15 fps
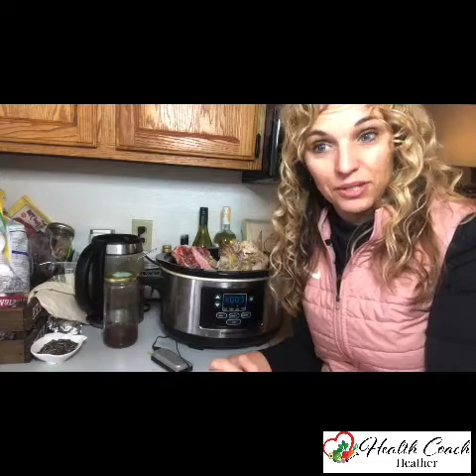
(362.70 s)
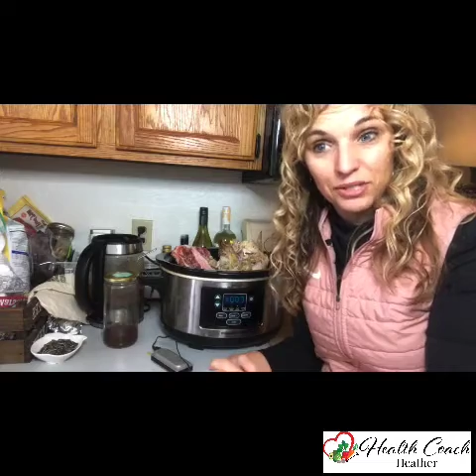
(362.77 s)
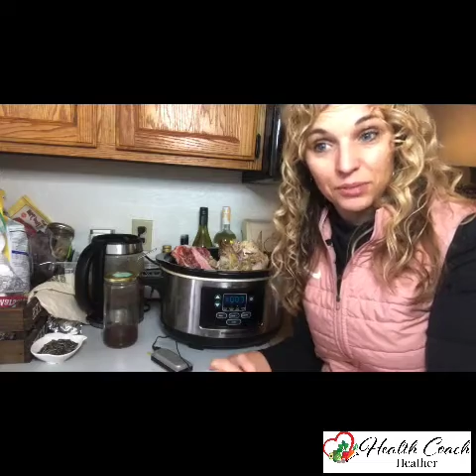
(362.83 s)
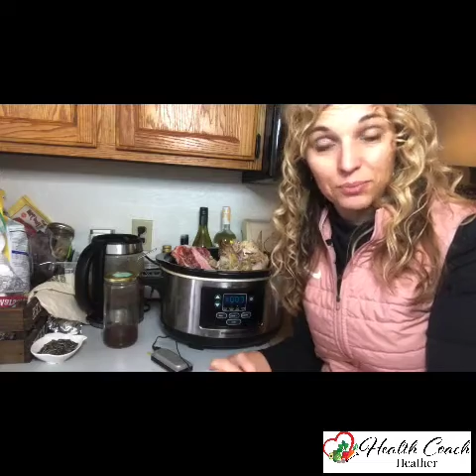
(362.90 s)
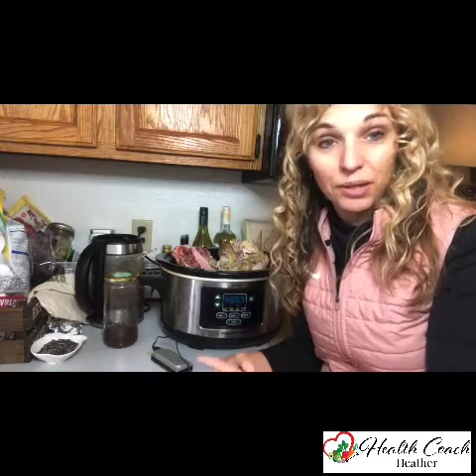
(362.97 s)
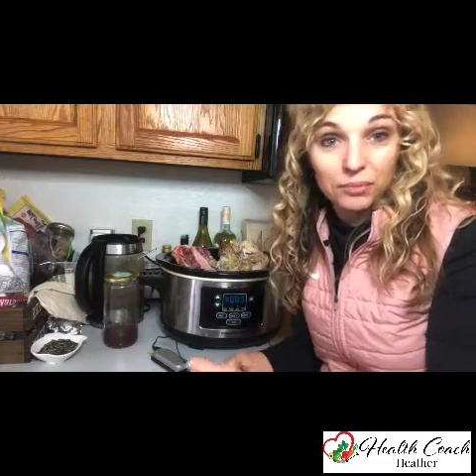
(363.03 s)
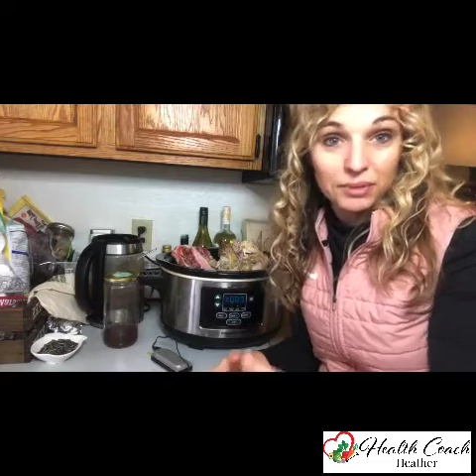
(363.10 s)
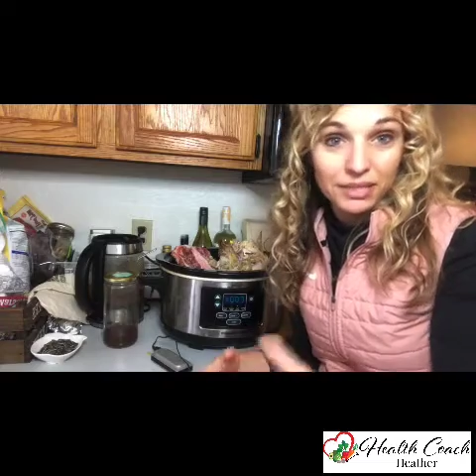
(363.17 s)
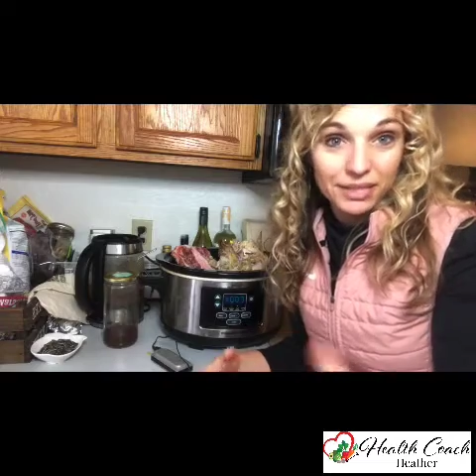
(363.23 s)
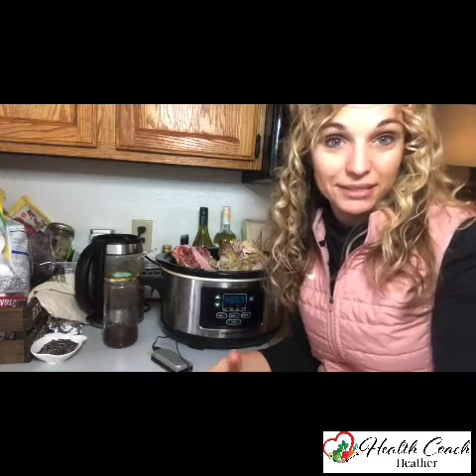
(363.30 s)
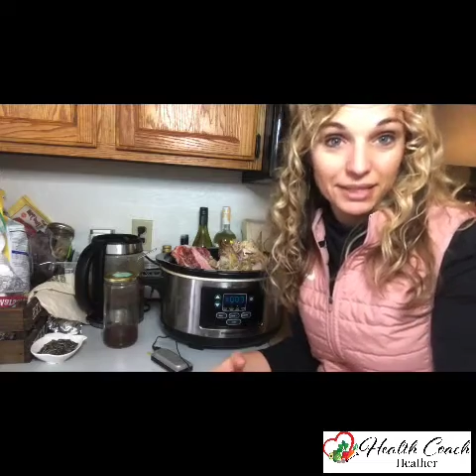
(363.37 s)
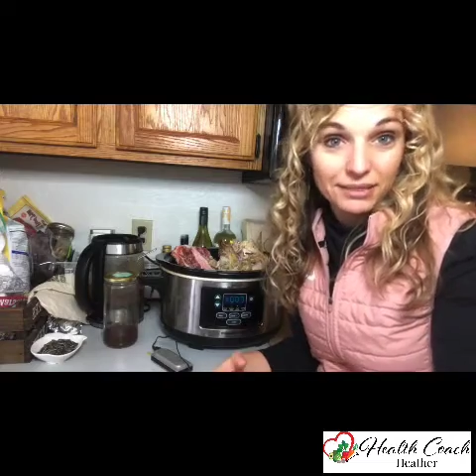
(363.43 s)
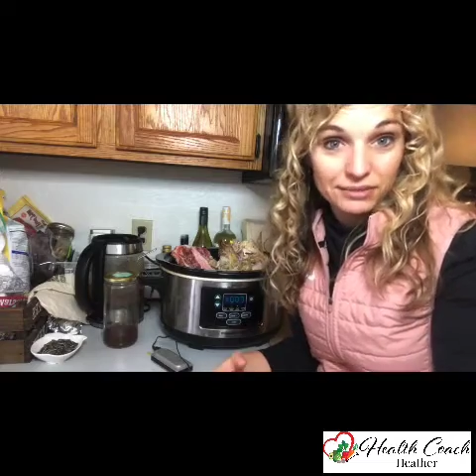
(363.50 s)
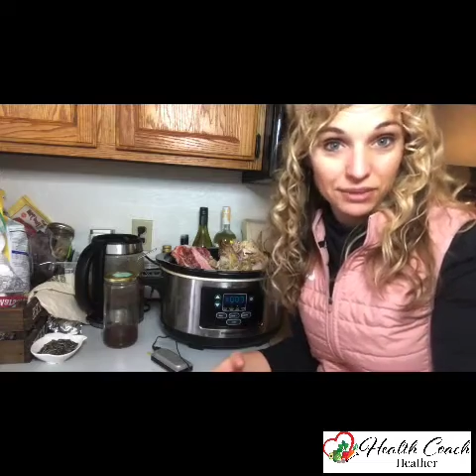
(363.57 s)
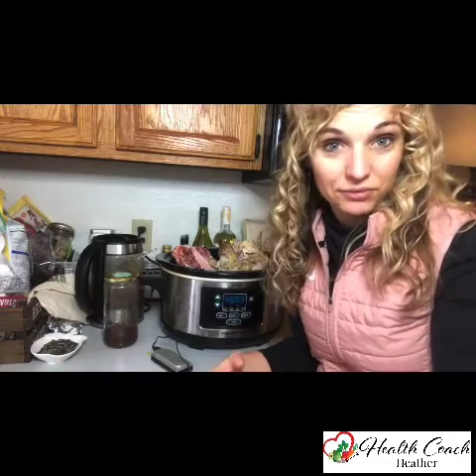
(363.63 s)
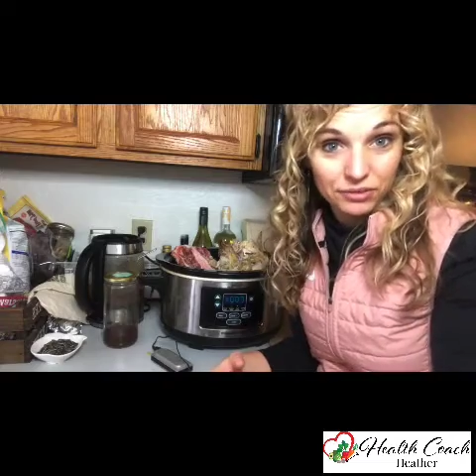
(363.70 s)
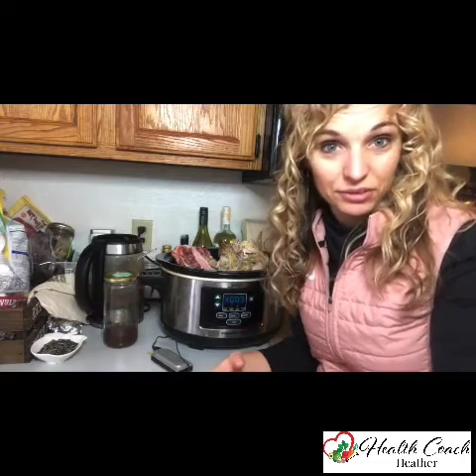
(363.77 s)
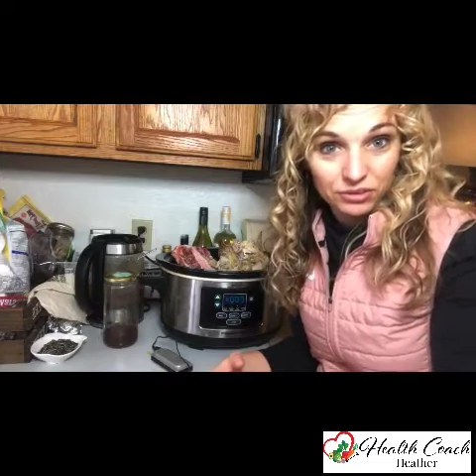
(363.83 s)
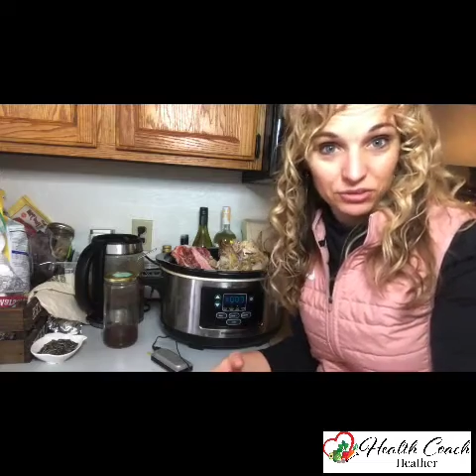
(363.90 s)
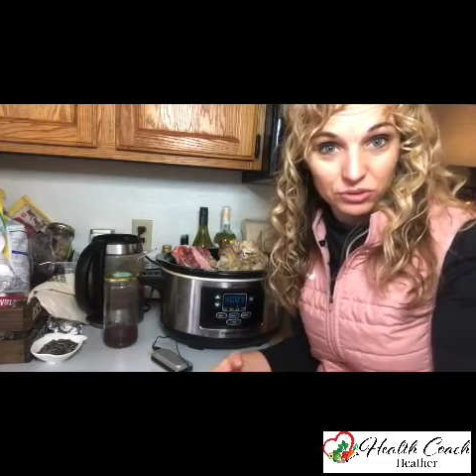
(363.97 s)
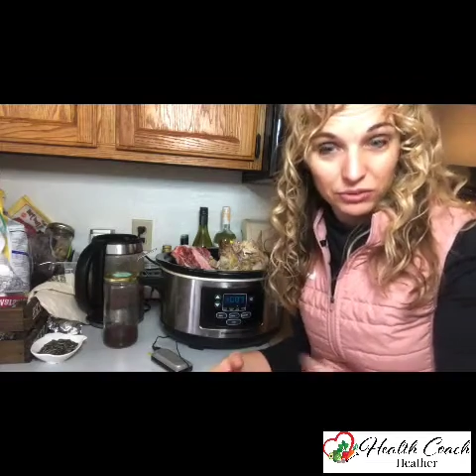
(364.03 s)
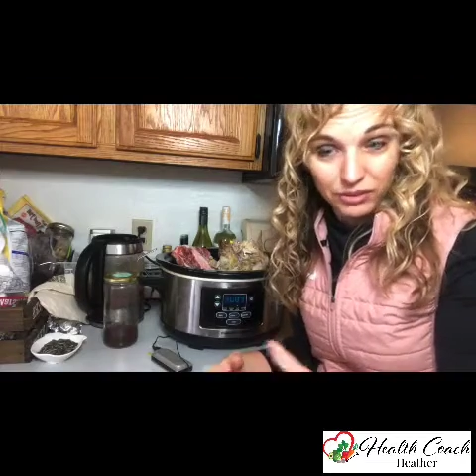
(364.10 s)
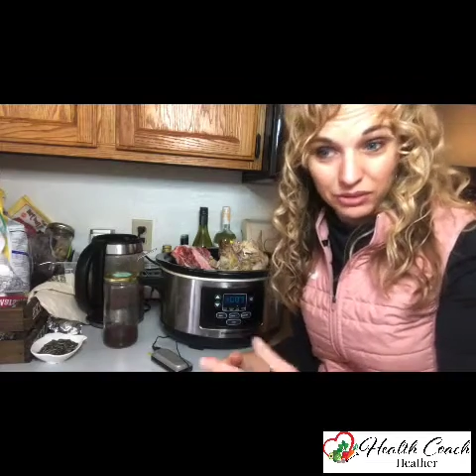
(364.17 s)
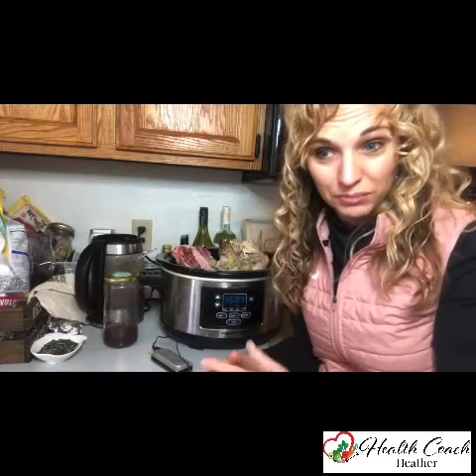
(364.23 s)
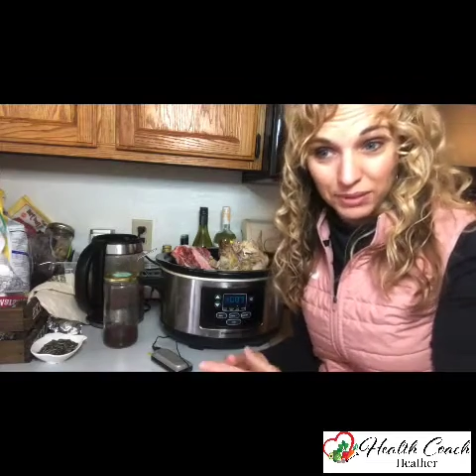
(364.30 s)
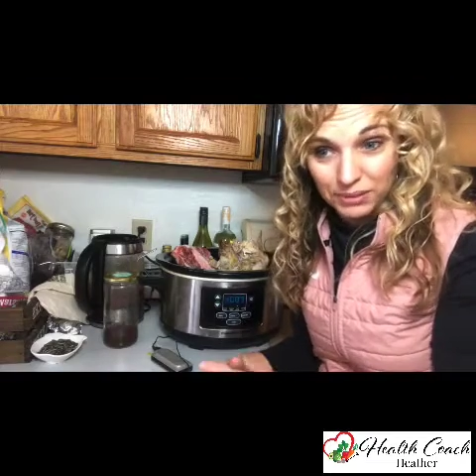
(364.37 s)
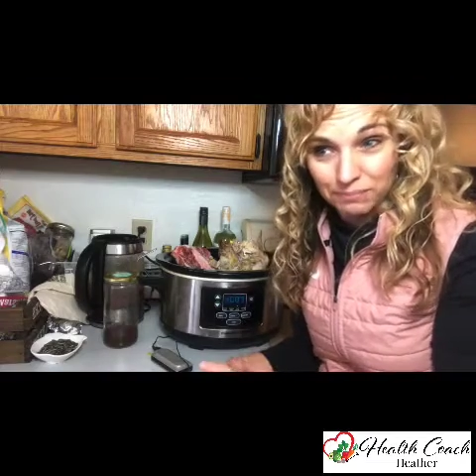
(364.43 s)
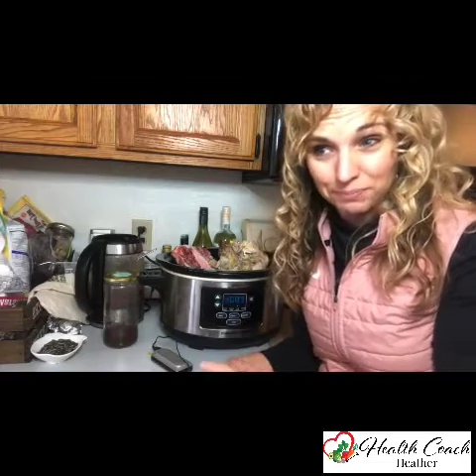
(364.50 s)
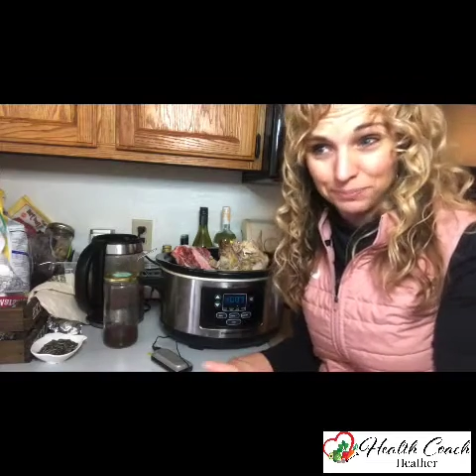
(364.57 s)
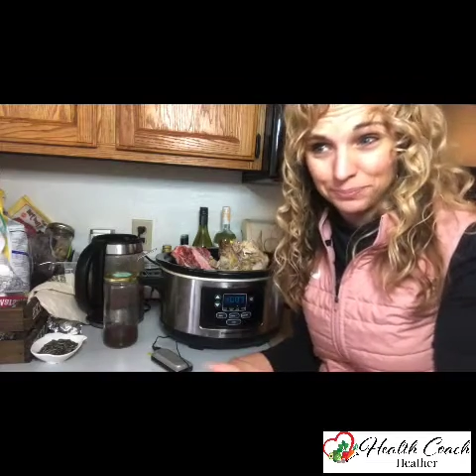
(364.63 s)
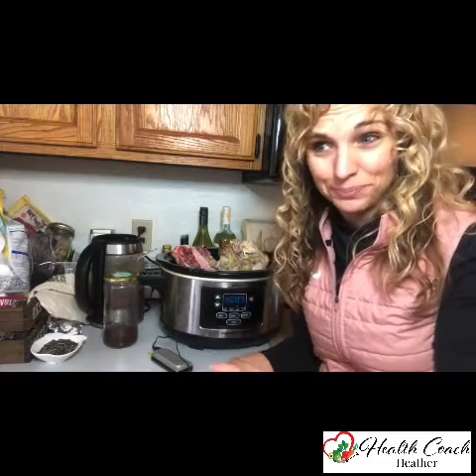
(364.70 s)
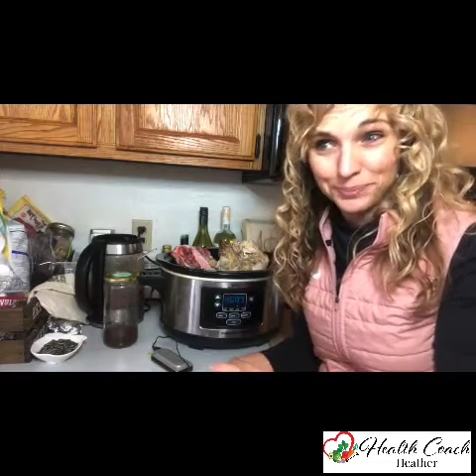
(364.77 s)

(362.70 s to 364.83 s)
You're probably getting that stuff at the store that's been